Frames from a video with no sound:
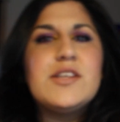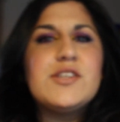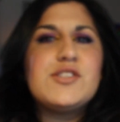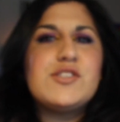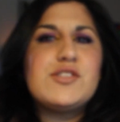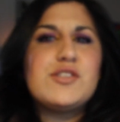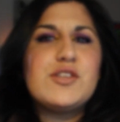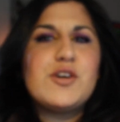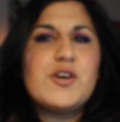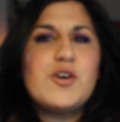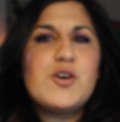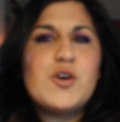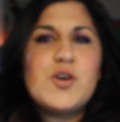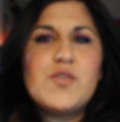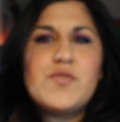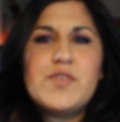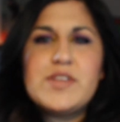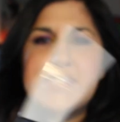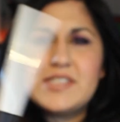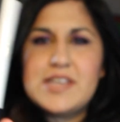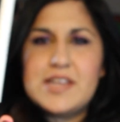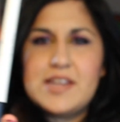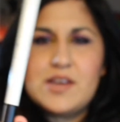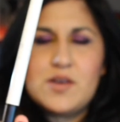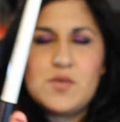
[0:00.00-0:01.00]
So if
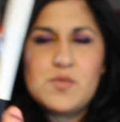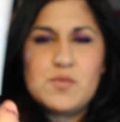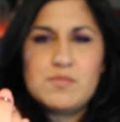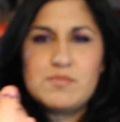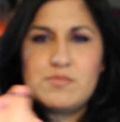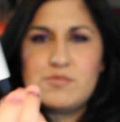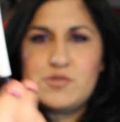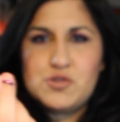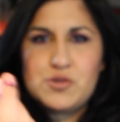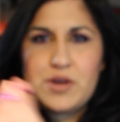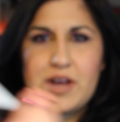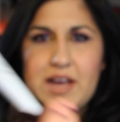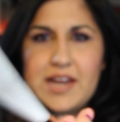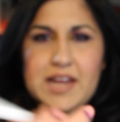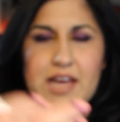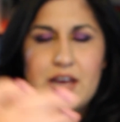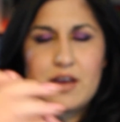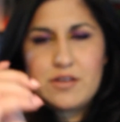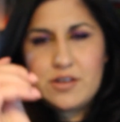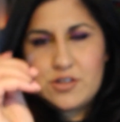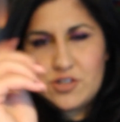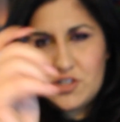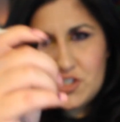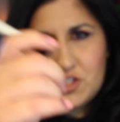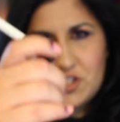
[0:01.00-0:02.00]
it's getting dried
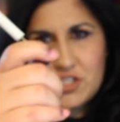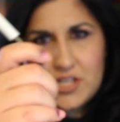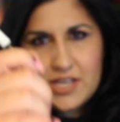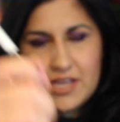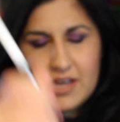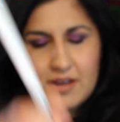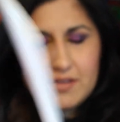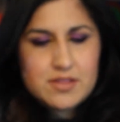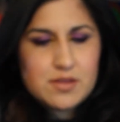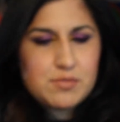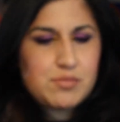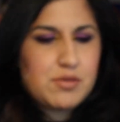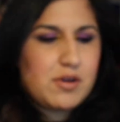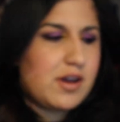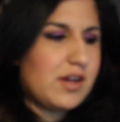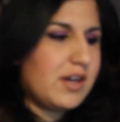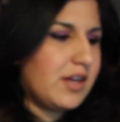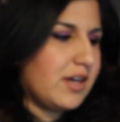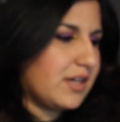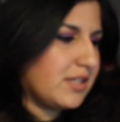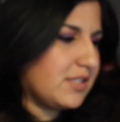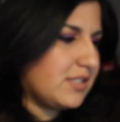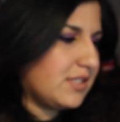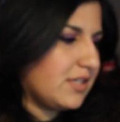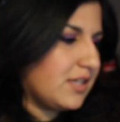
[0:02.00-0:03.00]
out, you just shake out the
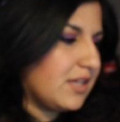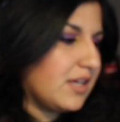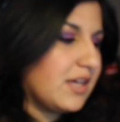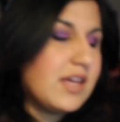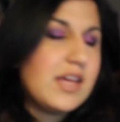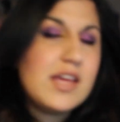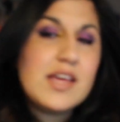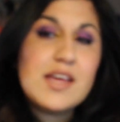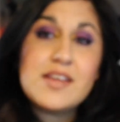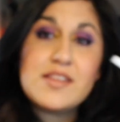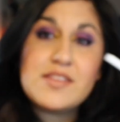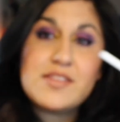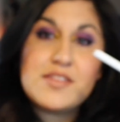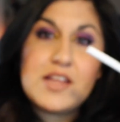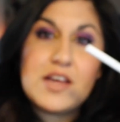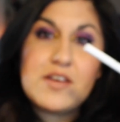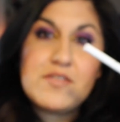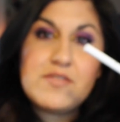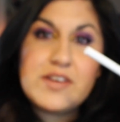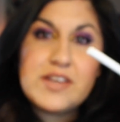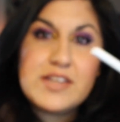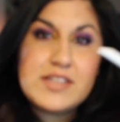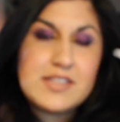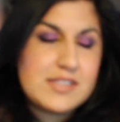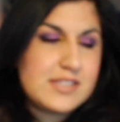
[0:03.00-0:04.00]
product.
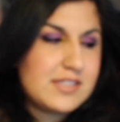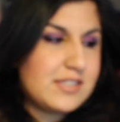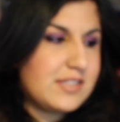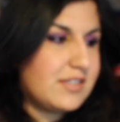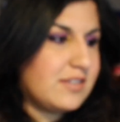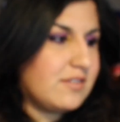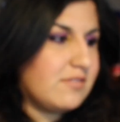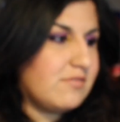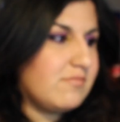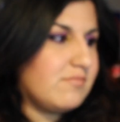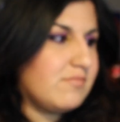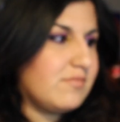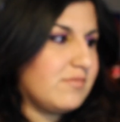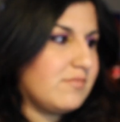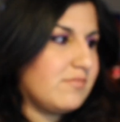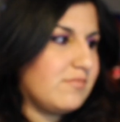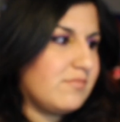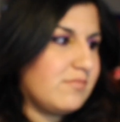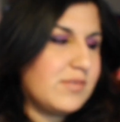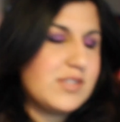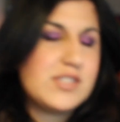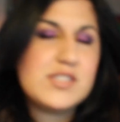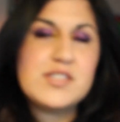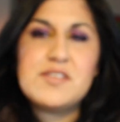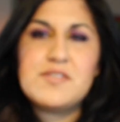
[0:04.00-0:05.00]
Love it.
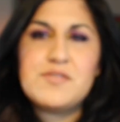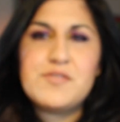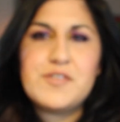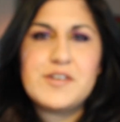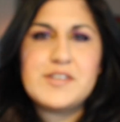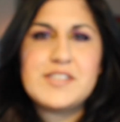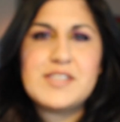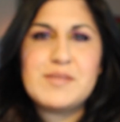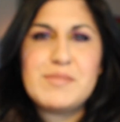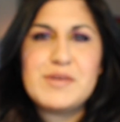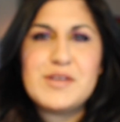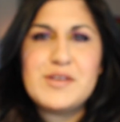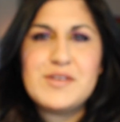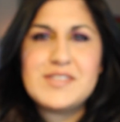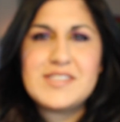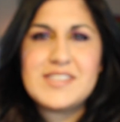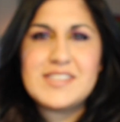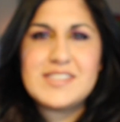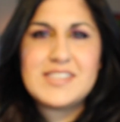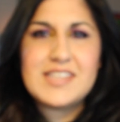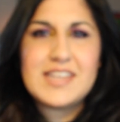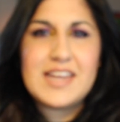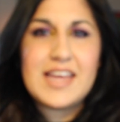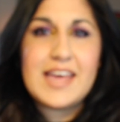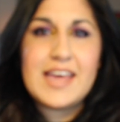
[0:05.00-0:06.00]
This is the first time I used
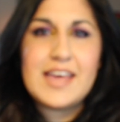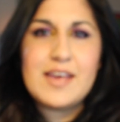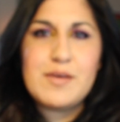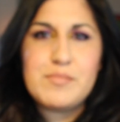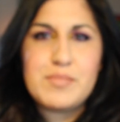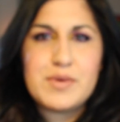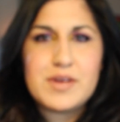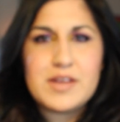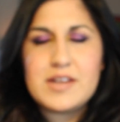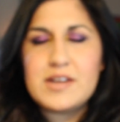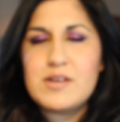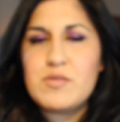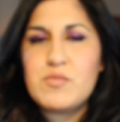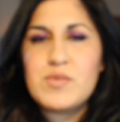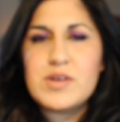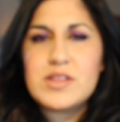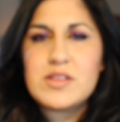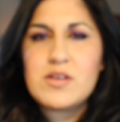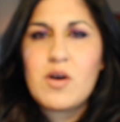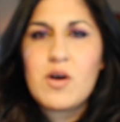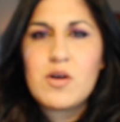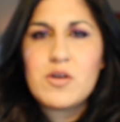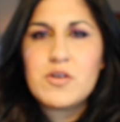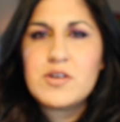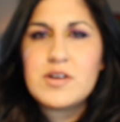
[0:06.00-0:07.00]
it today, but
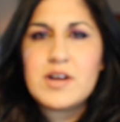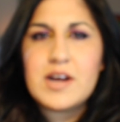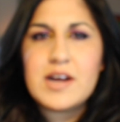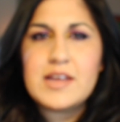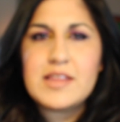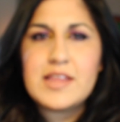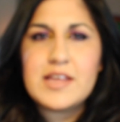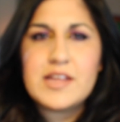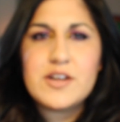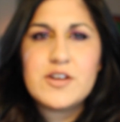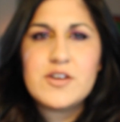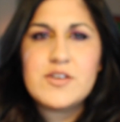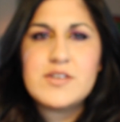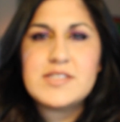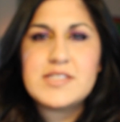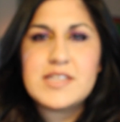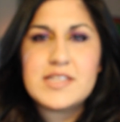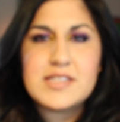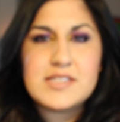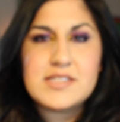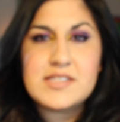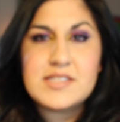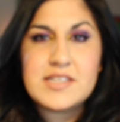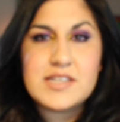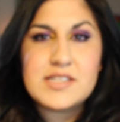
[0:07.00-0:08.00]
with all her eyeliners,
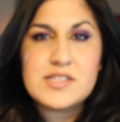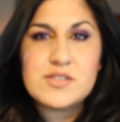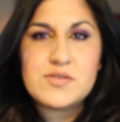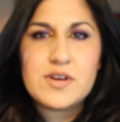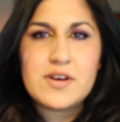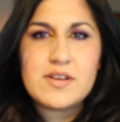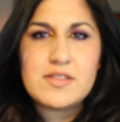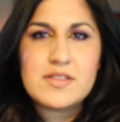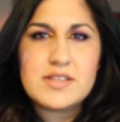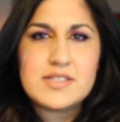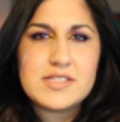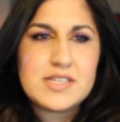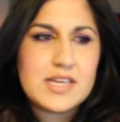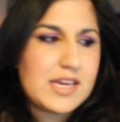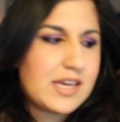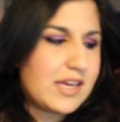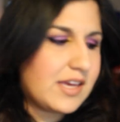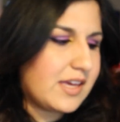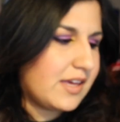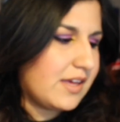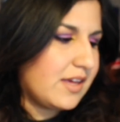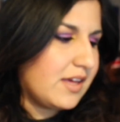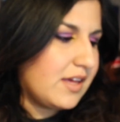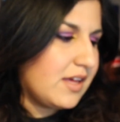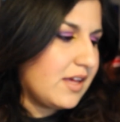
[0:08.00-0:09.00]
it sticks throughout the
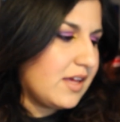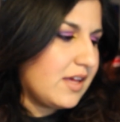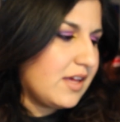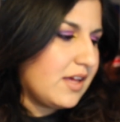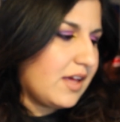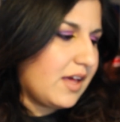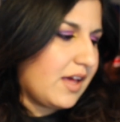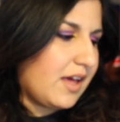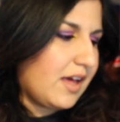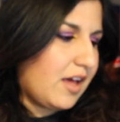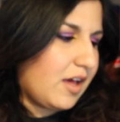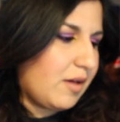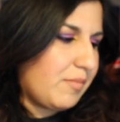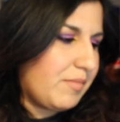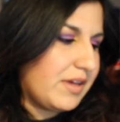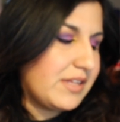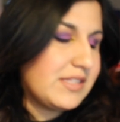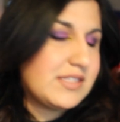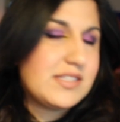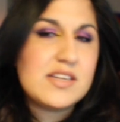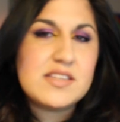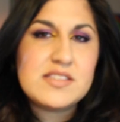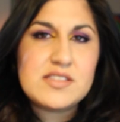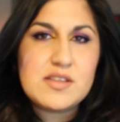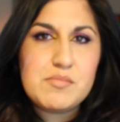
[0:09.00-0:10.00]
day.
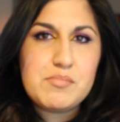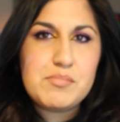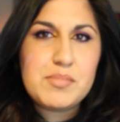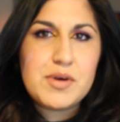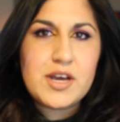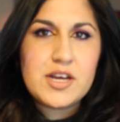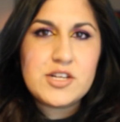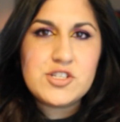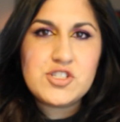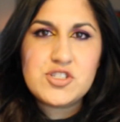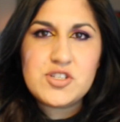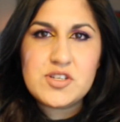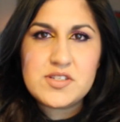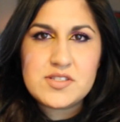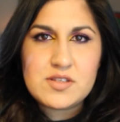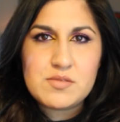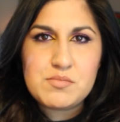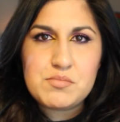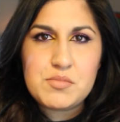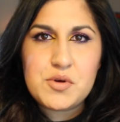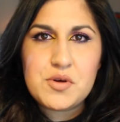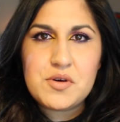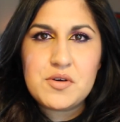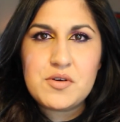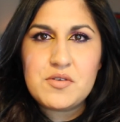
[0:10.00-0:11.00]
It doesn't budge, it
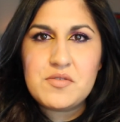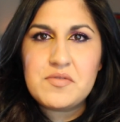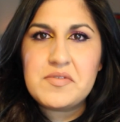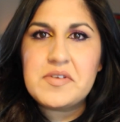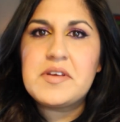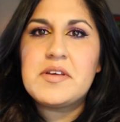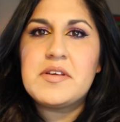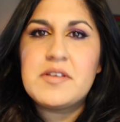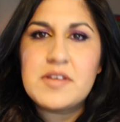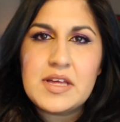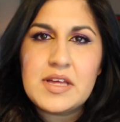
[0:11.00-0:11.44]
doesn't move.